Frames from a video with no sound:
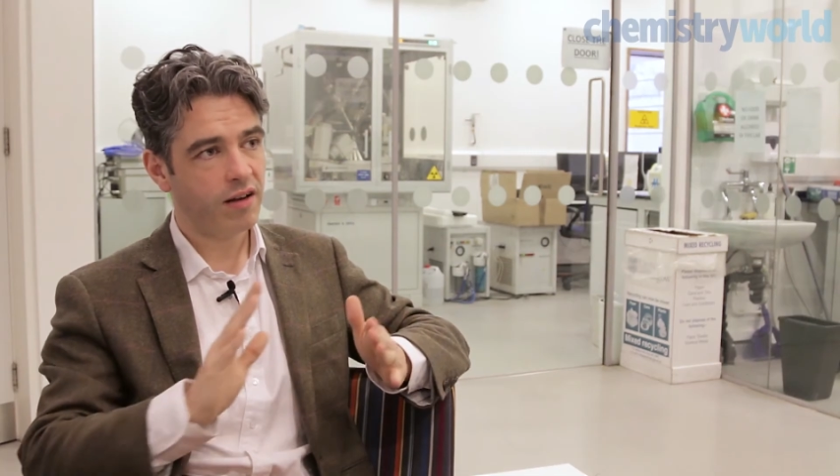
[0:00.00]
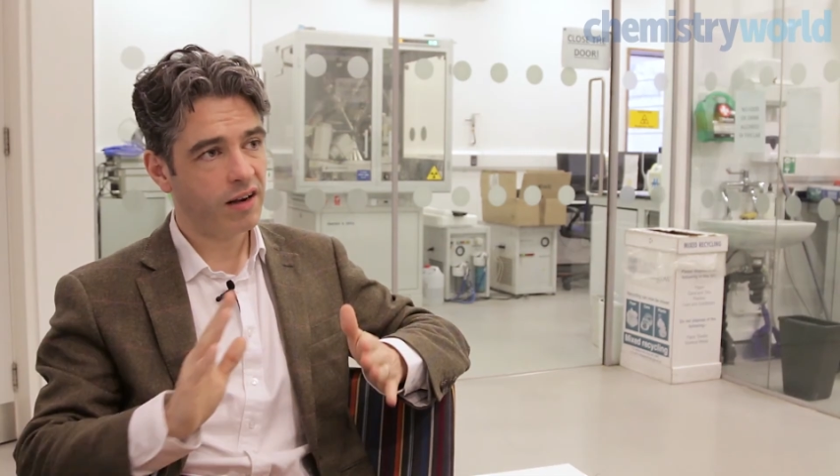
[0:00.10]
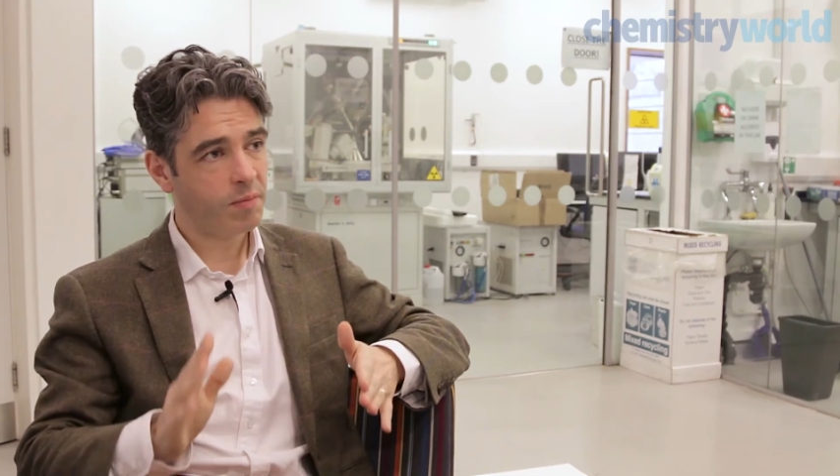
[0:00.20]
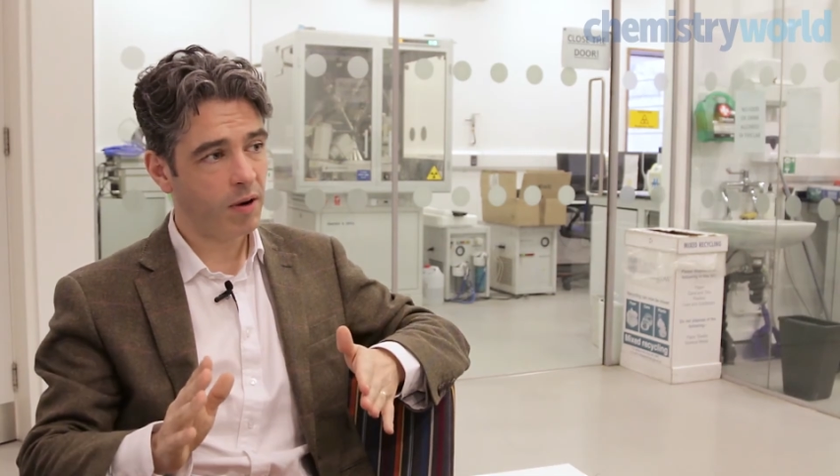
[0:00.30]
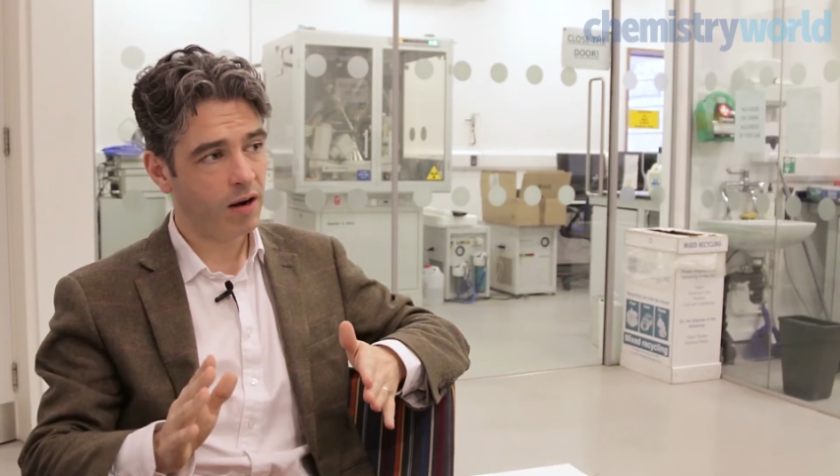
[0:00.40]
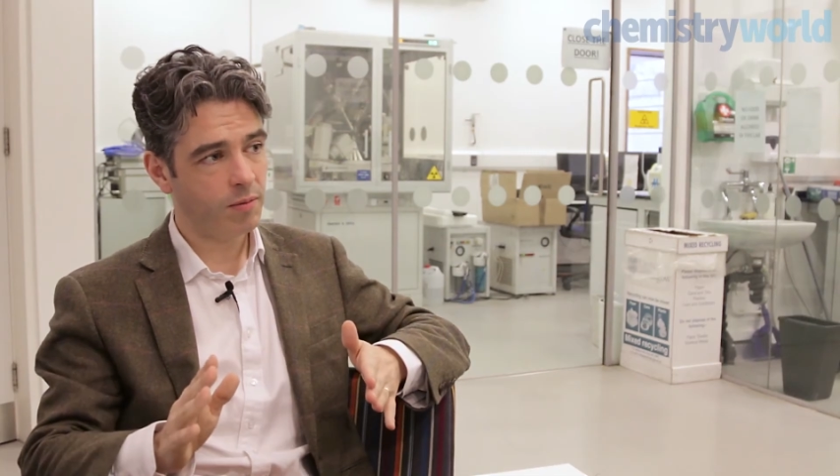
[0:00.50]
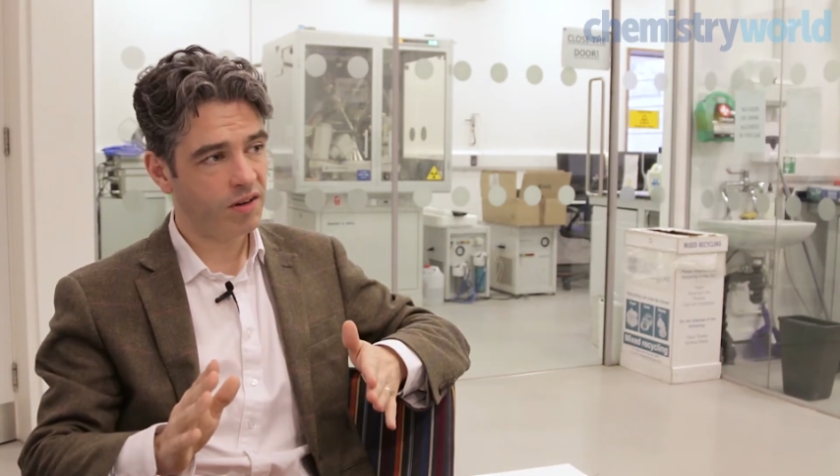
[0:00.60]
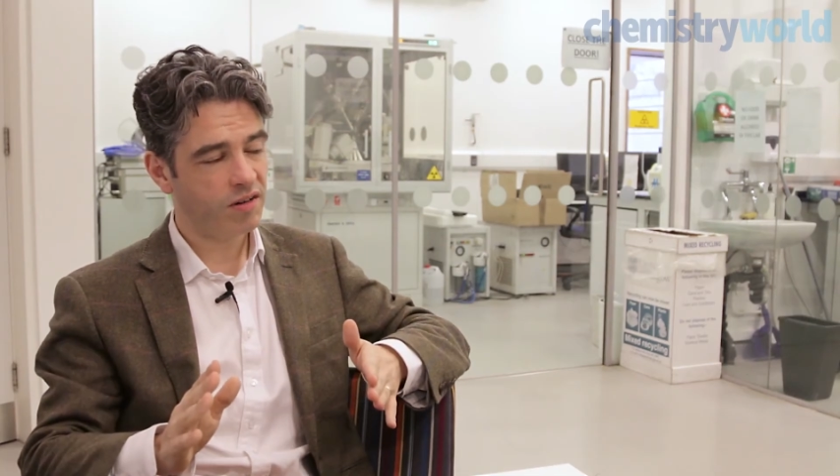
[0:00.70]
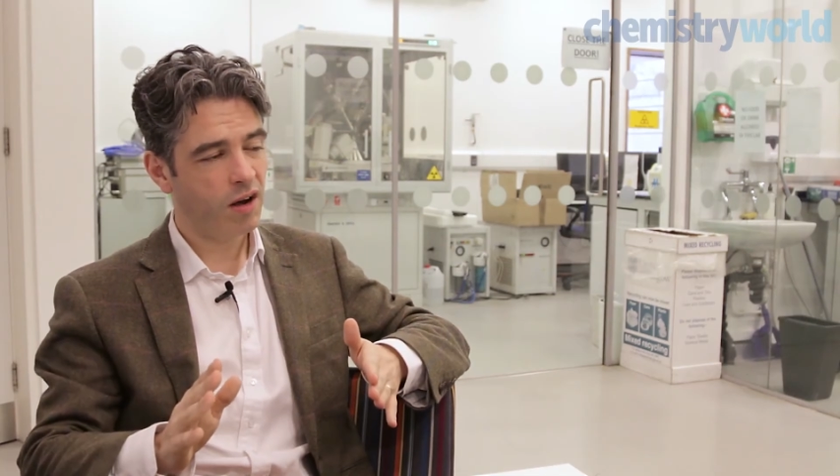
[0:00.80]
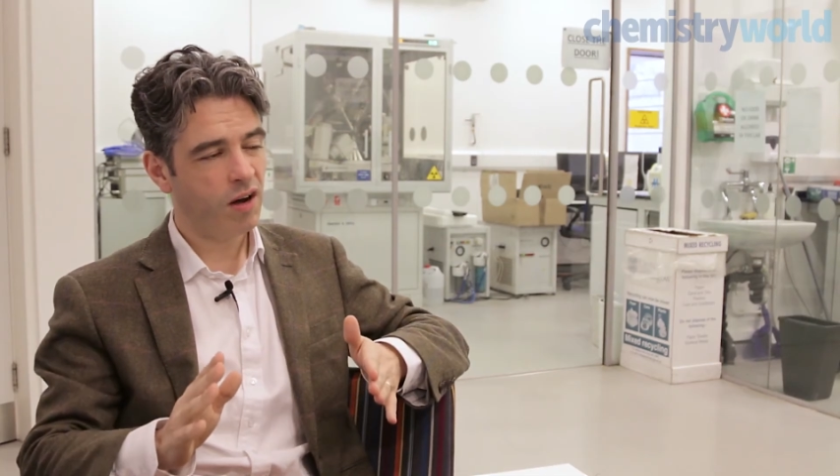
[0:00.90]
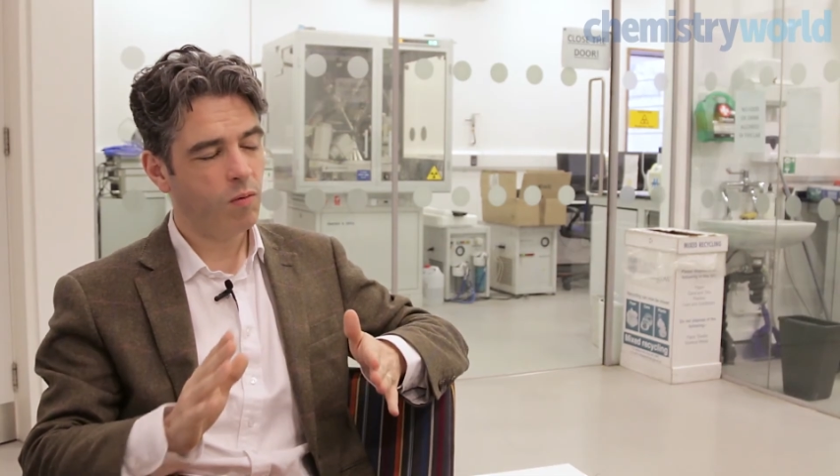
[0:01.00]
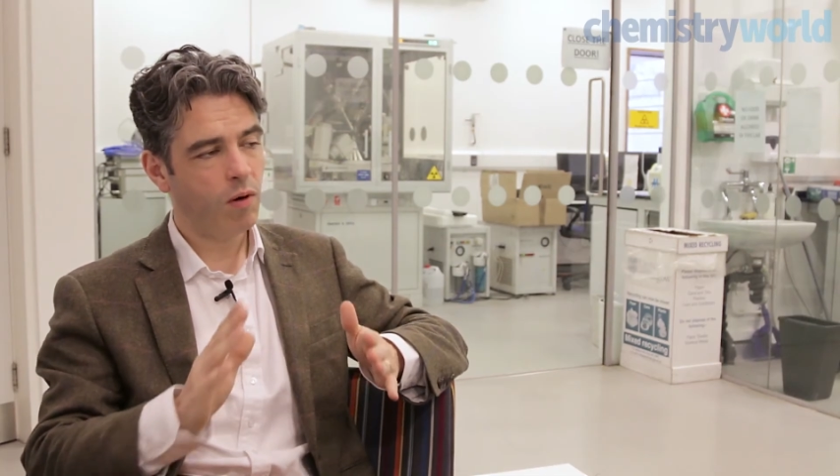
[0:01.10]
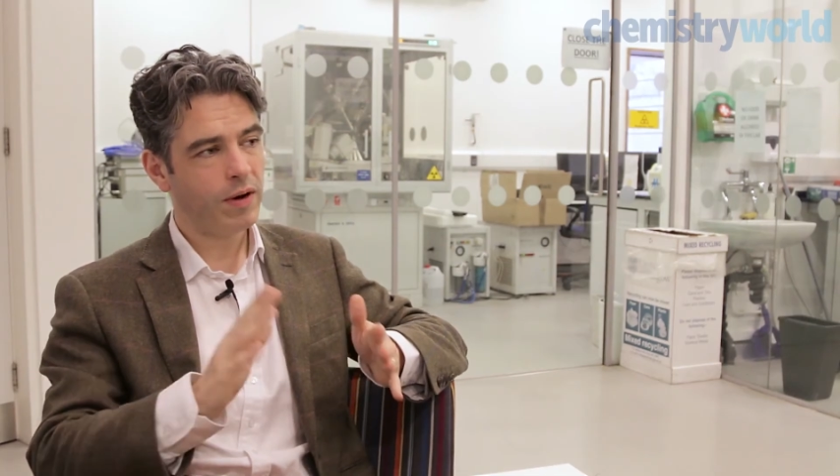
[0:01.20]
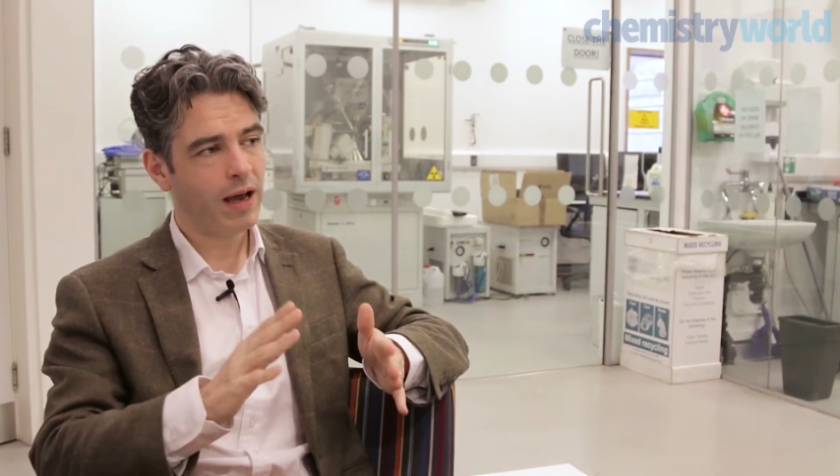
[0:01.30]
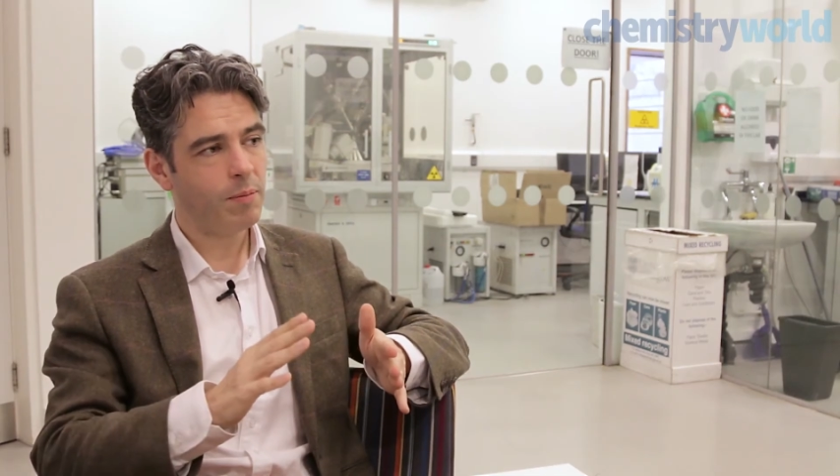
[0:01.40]
experiments,
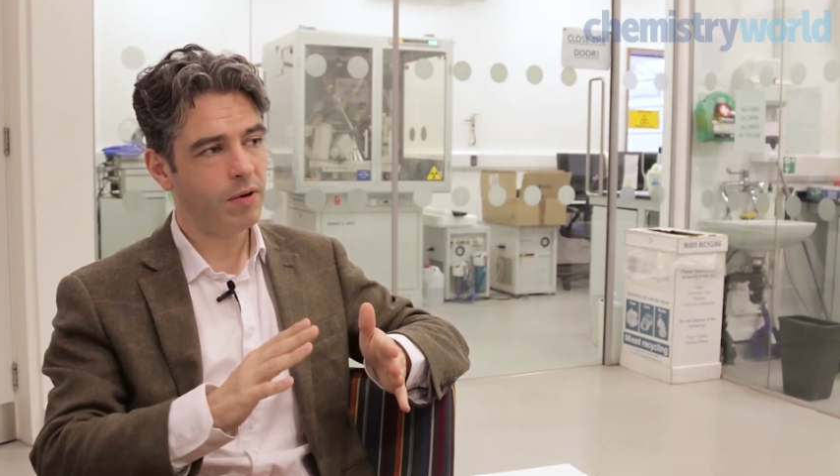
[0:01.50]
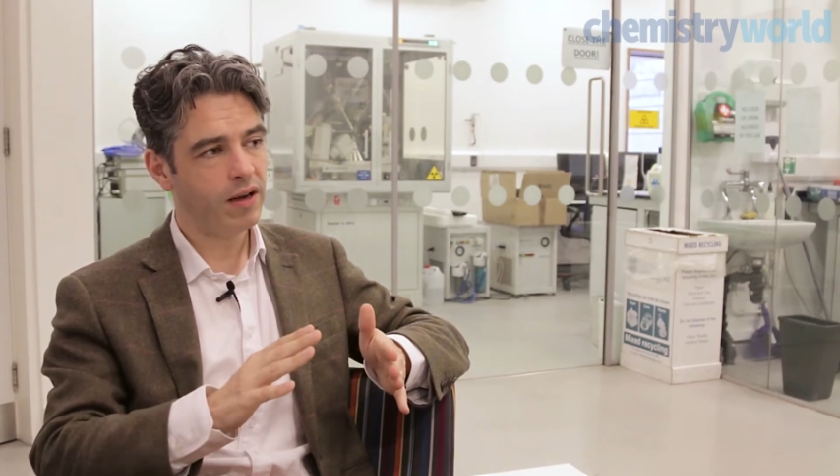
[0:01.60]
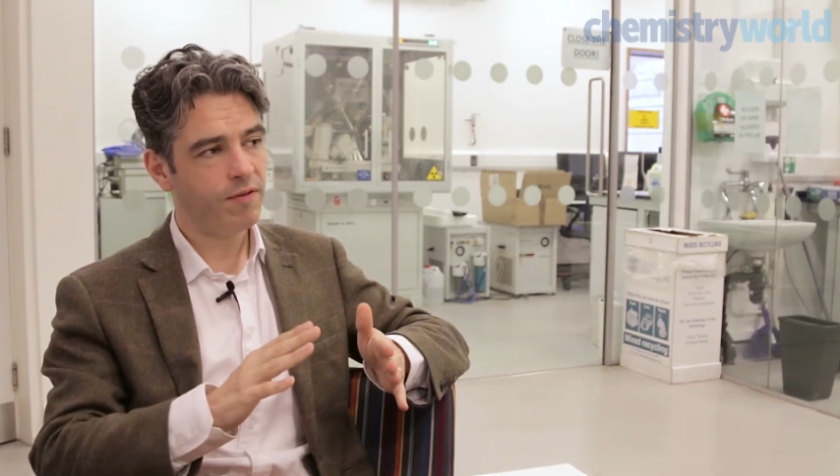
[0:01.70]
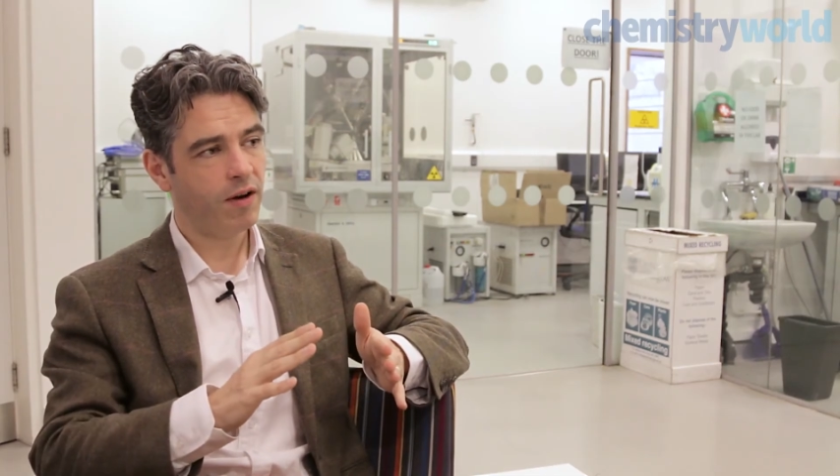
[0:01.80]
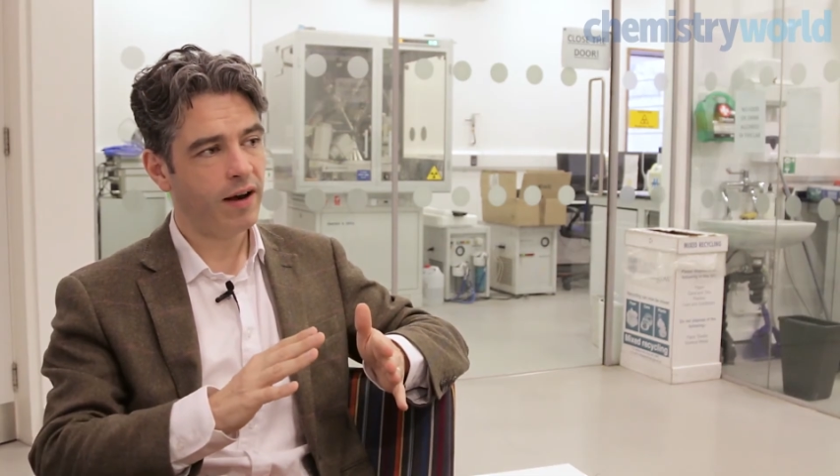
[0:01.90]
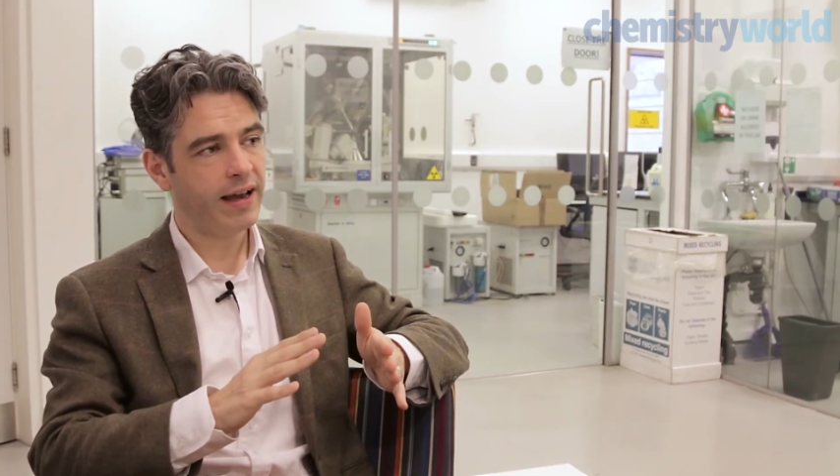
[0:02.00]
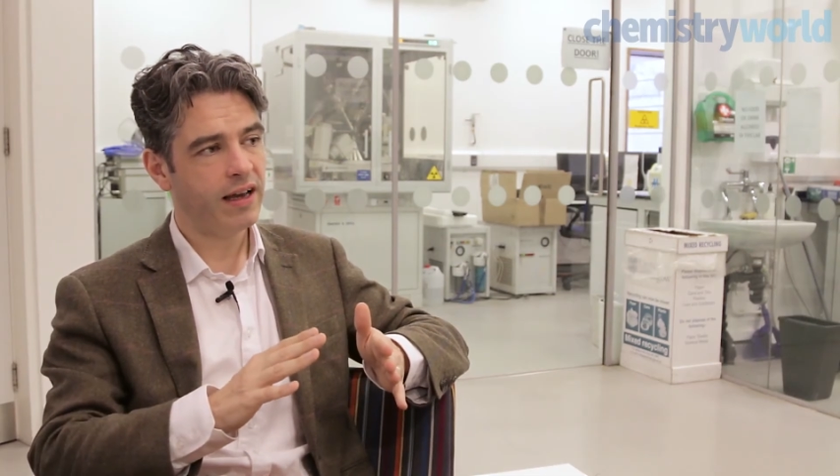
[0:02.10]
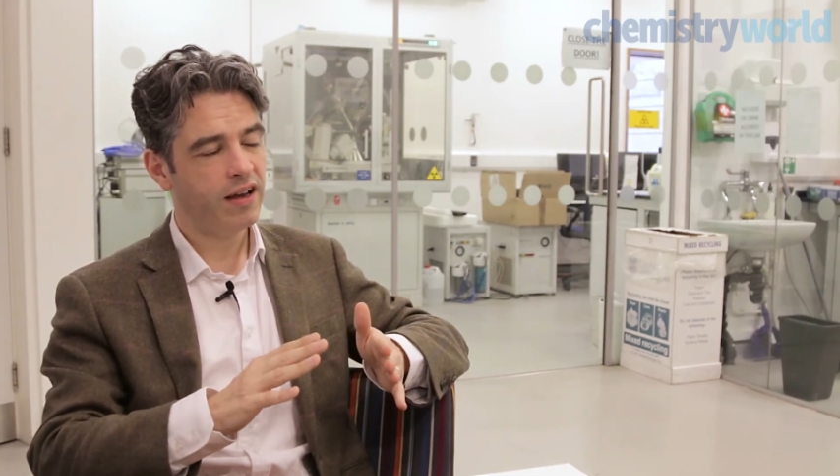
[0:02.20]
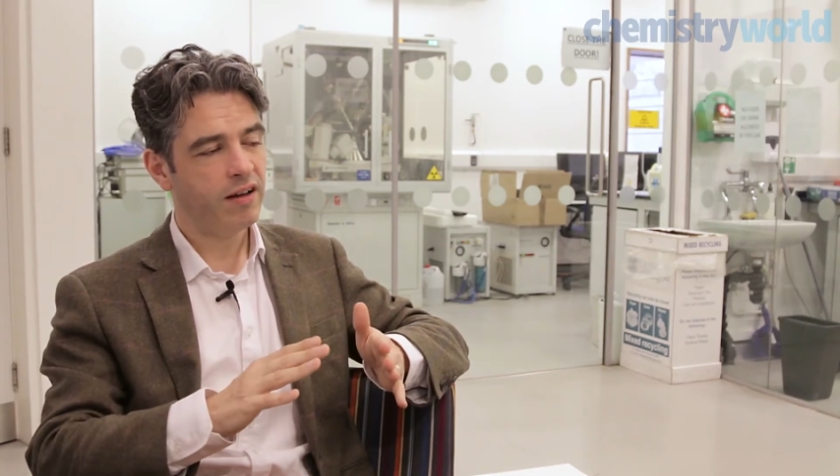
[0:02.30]
what would happen if I